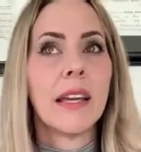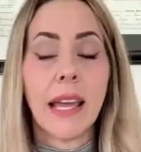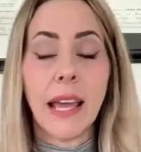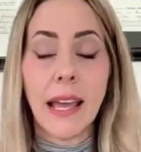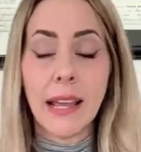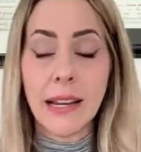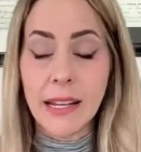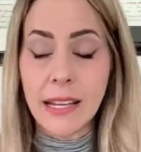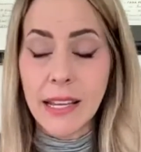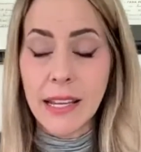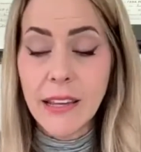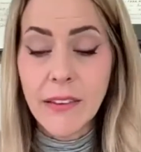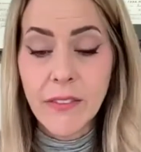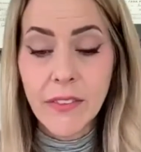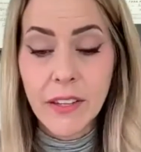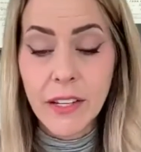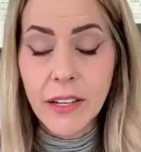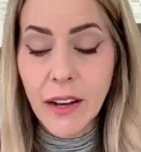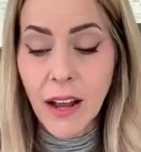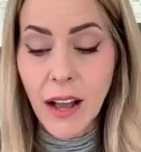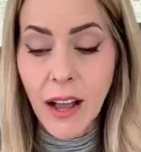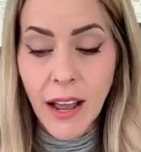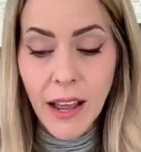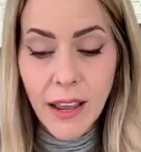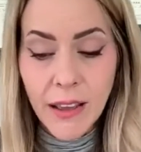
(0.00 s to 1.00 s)
And
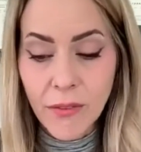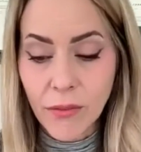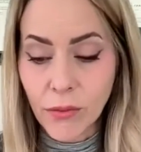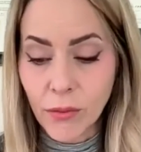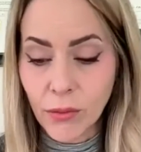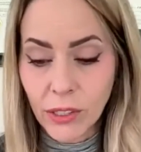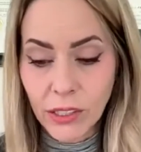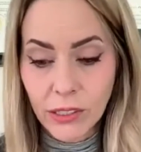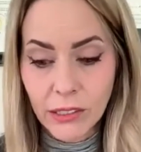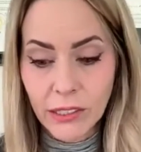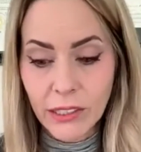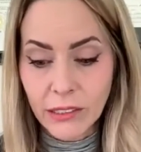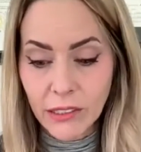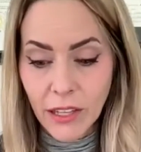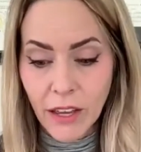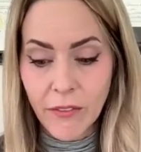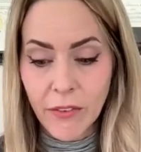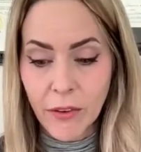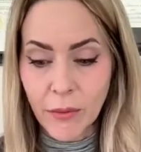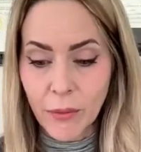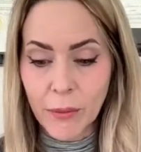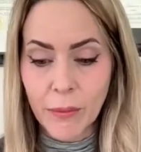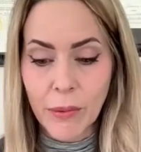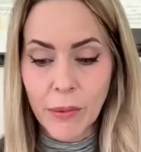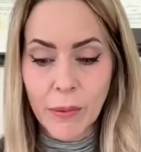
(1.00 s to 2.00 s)
even I really
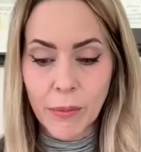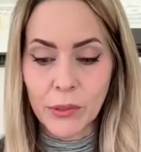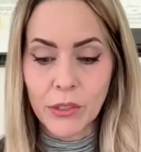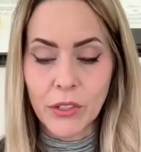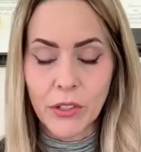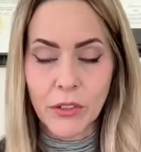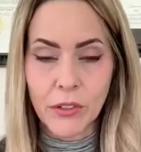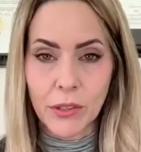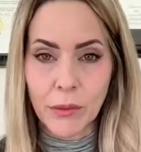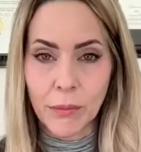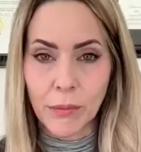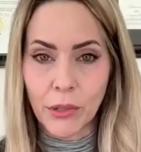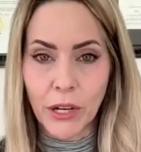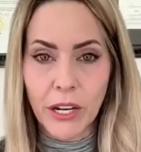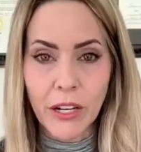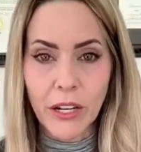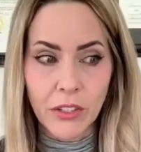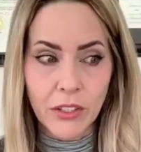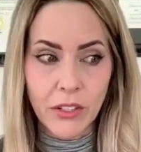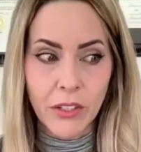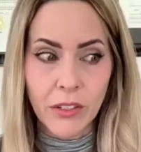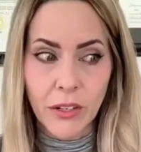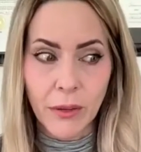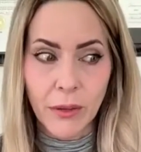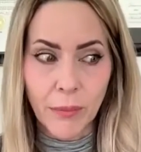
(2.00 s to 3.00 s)
love it when people turn the
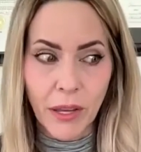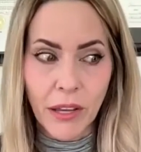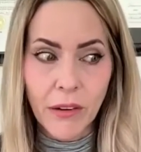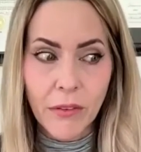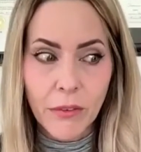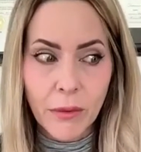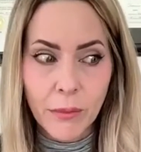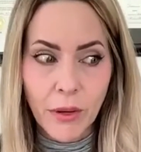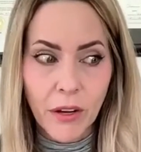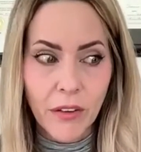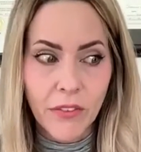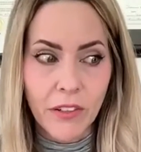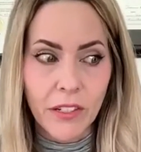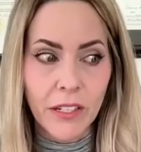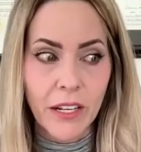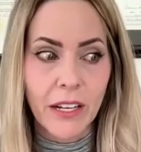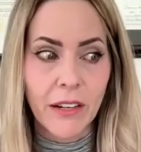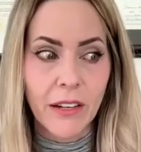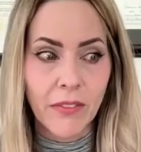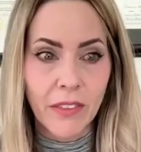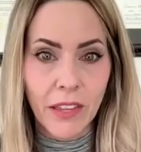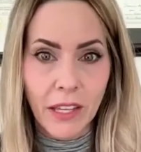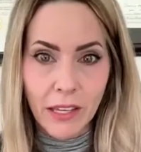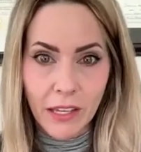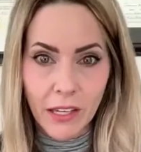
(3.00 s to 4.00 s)
breaker to their bedroom off at
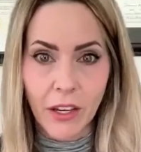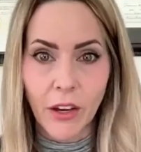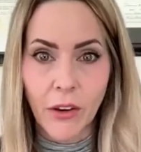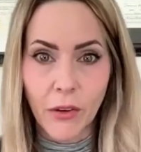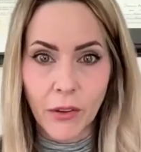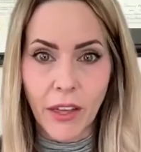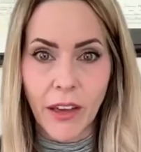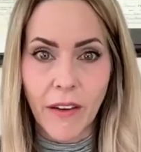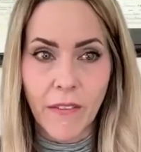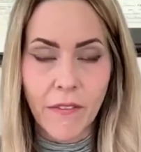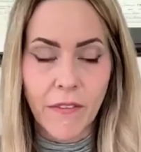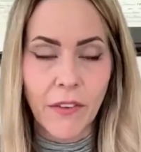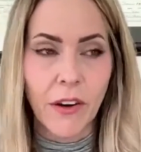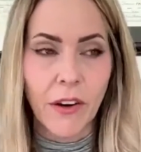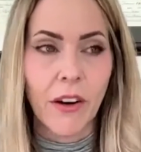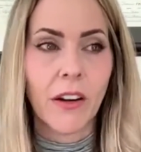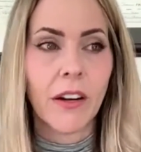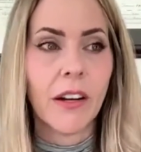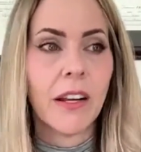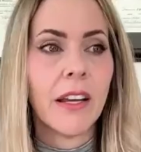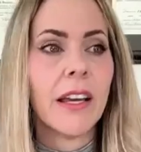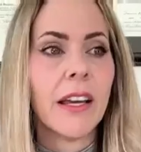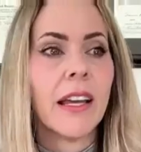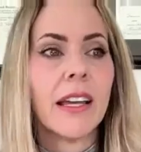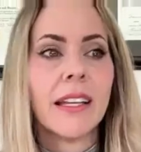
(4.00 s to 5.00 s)
night, if they can go that
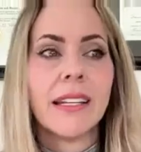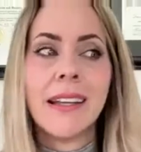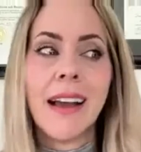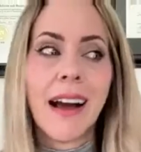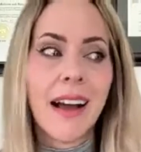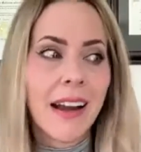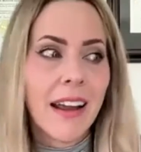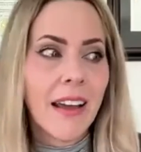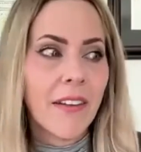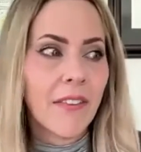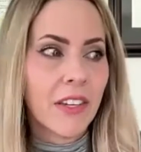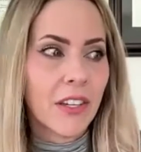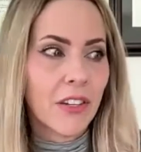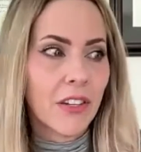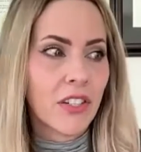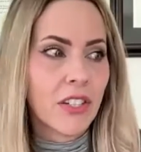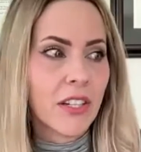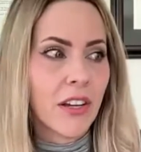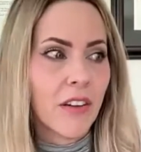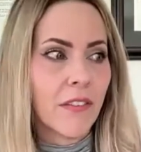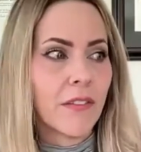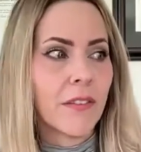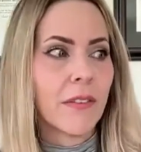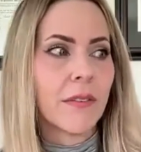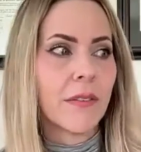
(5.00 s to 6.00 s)
far, not having
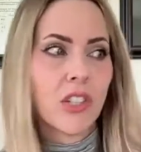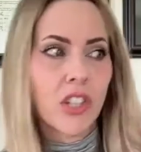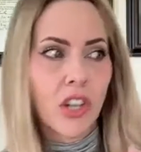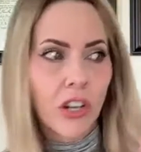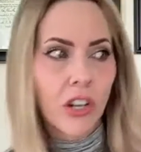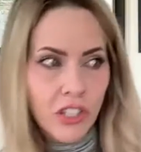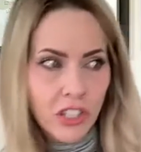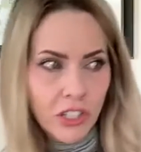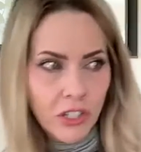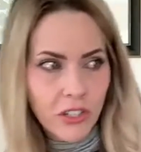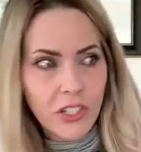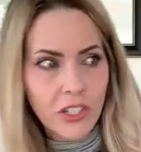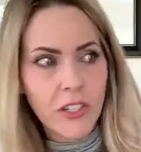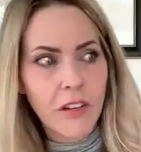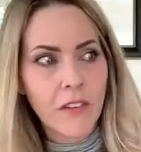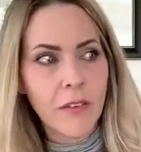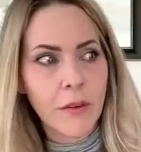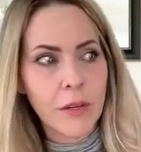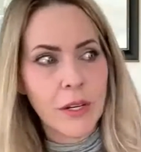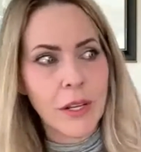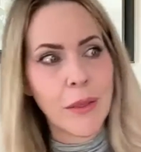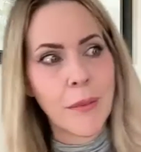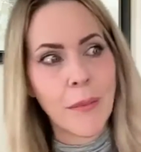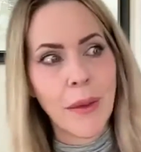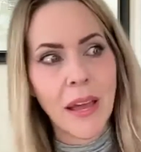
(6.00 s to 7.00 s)
charging your cell
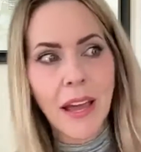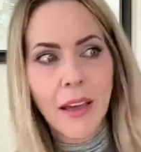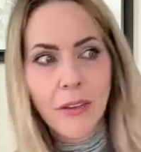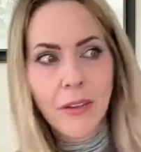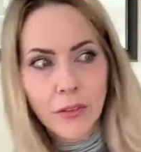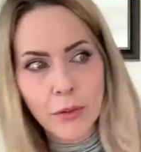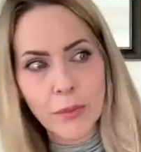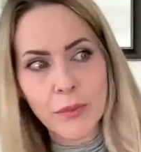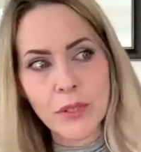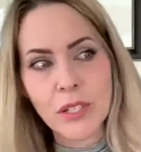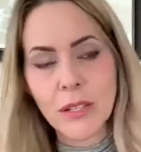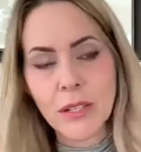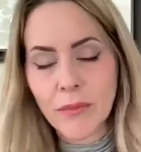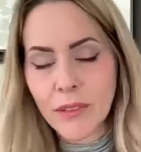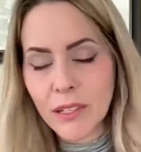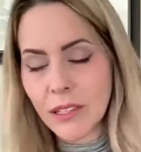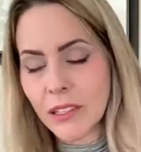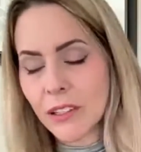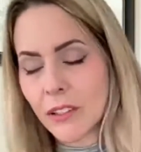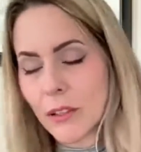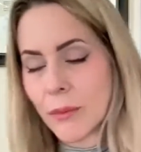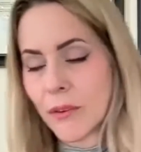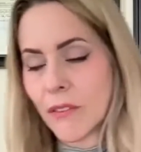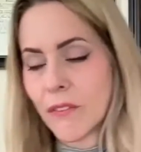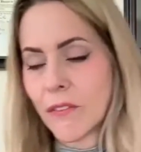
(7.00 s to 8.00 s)
phone in the bathroom or something
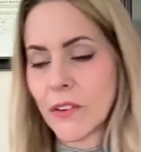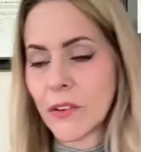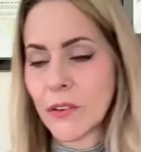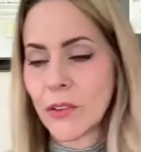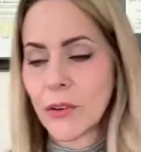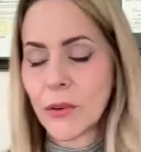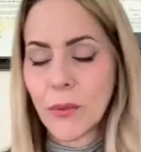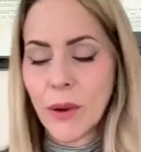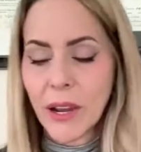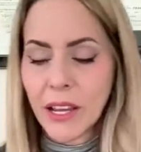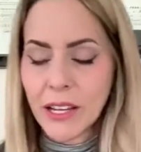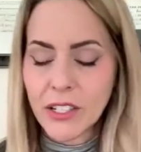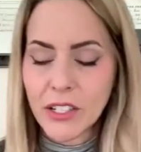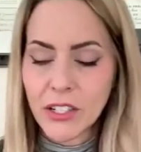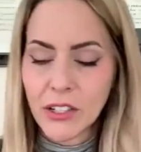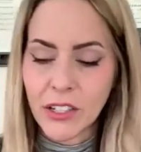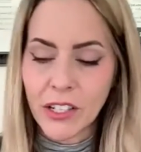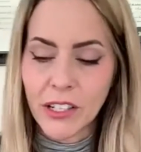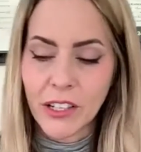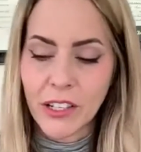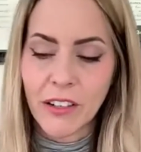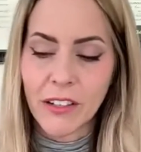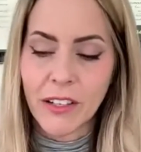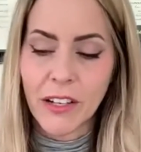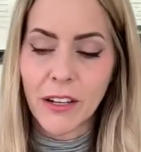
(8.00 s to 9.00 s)
a little bit further away and
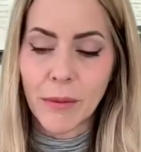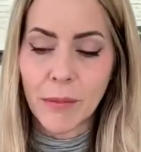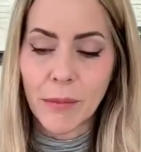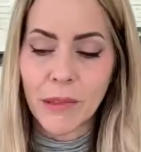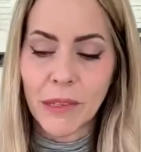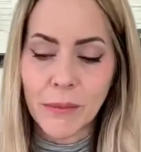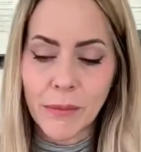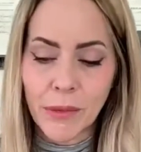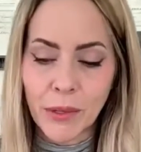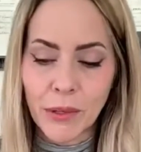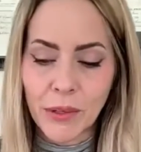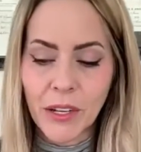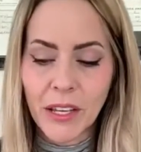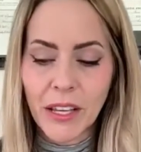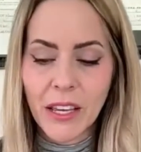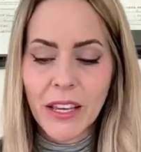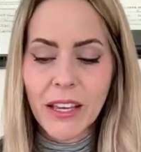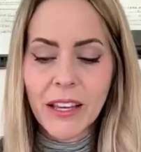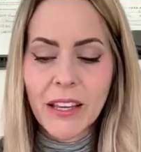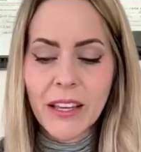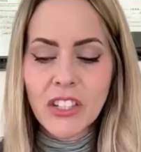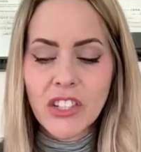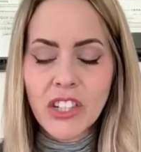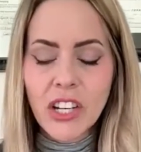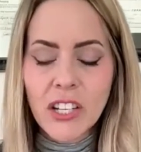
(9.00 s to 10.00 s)
turning it on airplane mode,
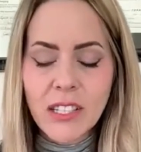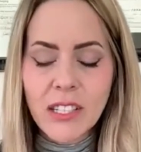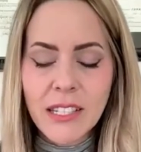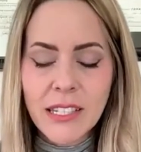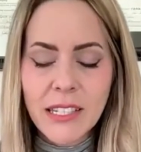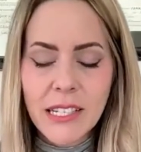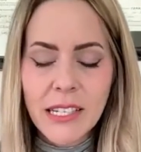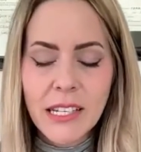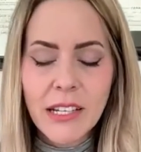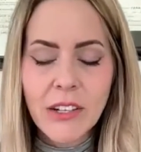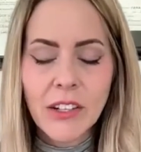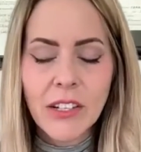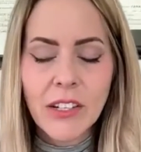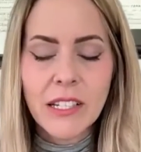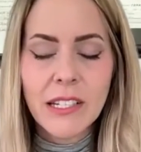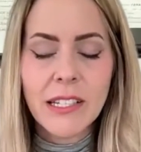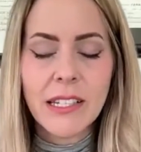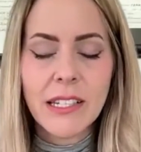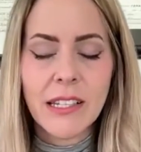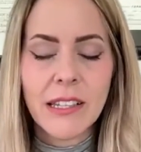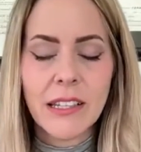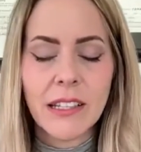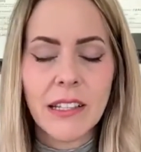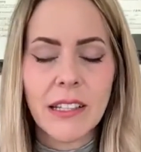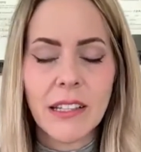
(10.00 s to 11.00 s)
just
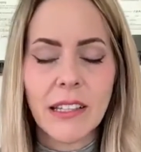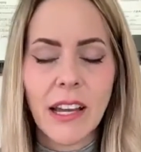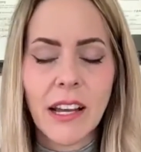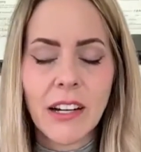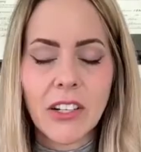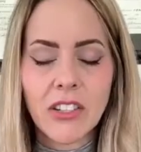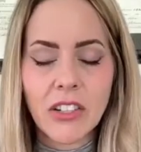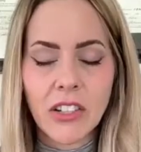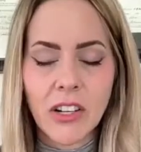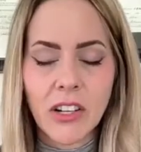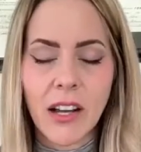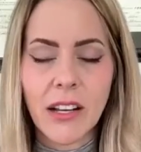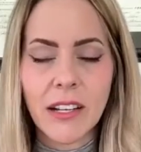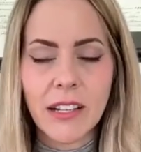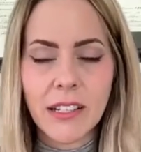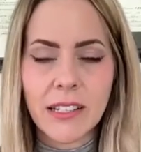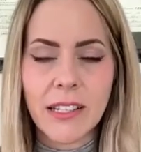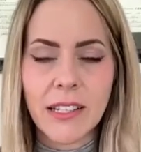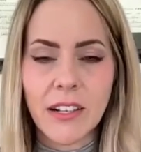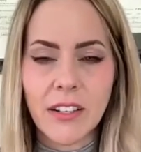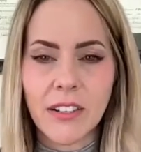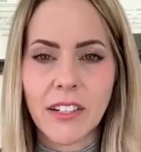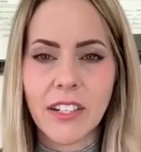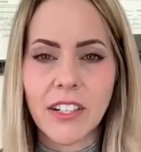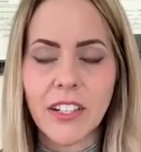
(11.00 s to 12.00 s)
decreasing the electronics
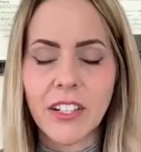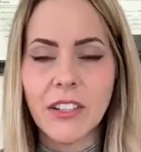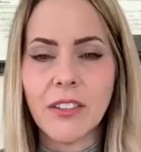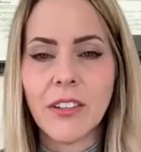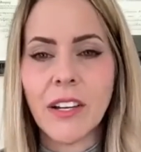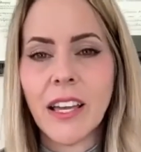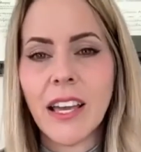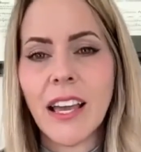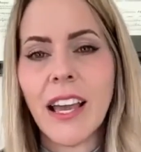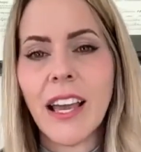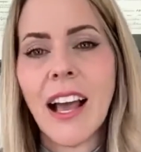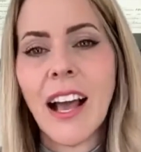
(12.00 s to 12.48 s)
that are near you.